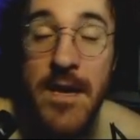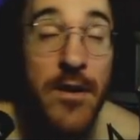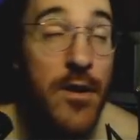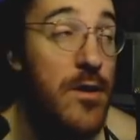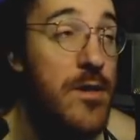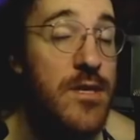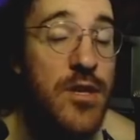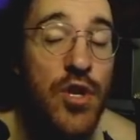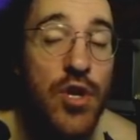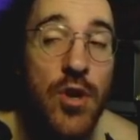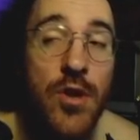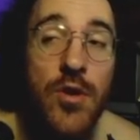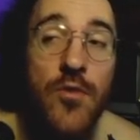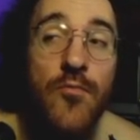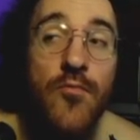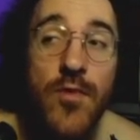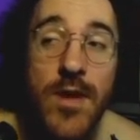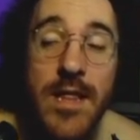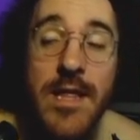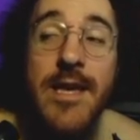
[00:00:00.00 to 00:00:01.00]
It goes to show you
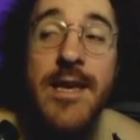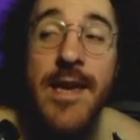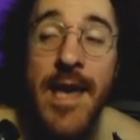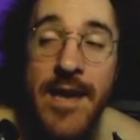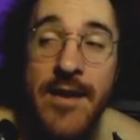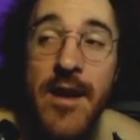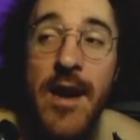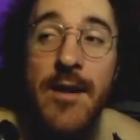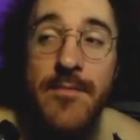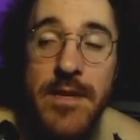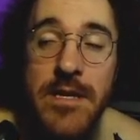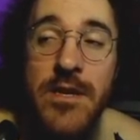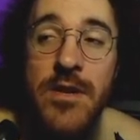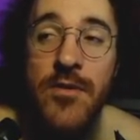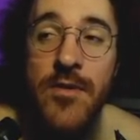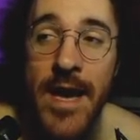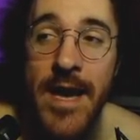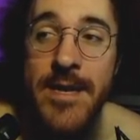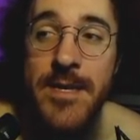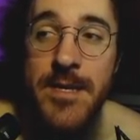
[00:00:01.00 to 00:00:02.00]
really cannot be
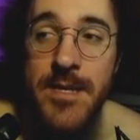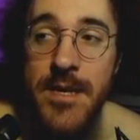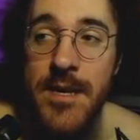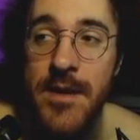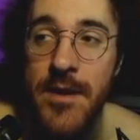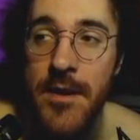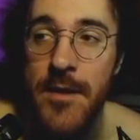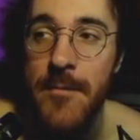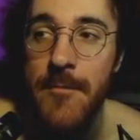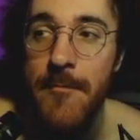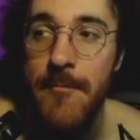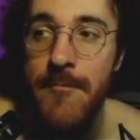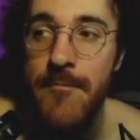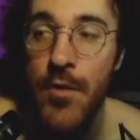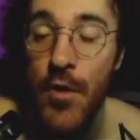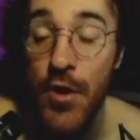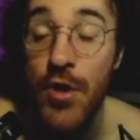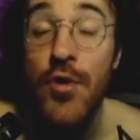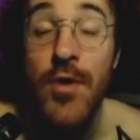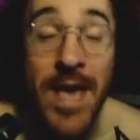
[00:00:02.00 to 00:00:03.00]
too hasty here,
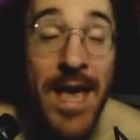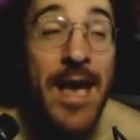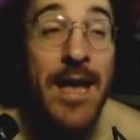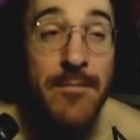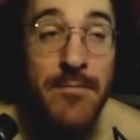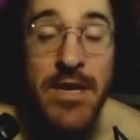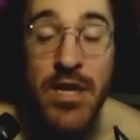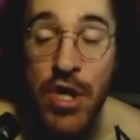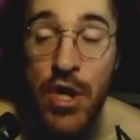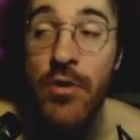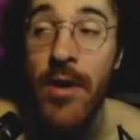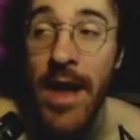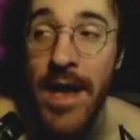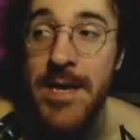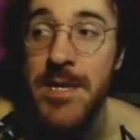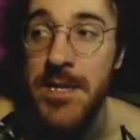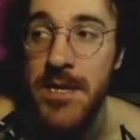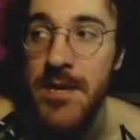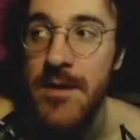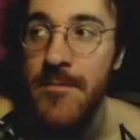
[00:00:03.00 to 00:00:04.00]
or you can be too
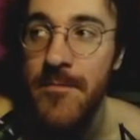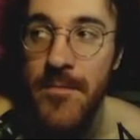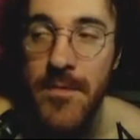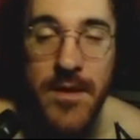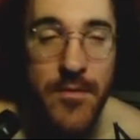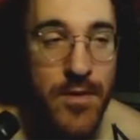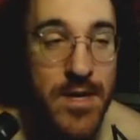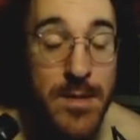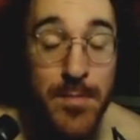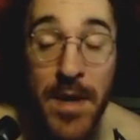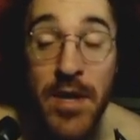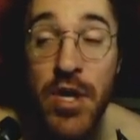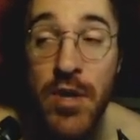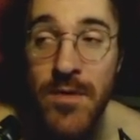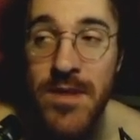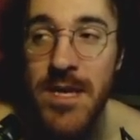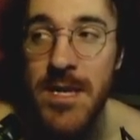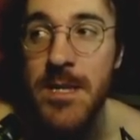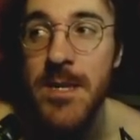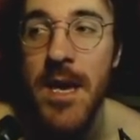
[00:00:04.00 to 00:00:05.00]
hasty,
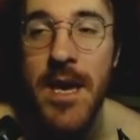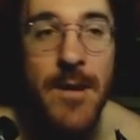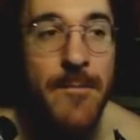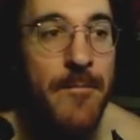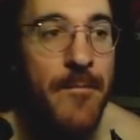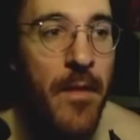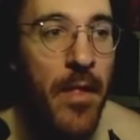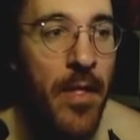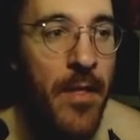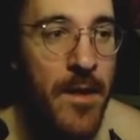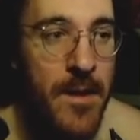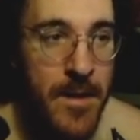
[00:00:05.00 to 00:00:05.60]
especially with this game.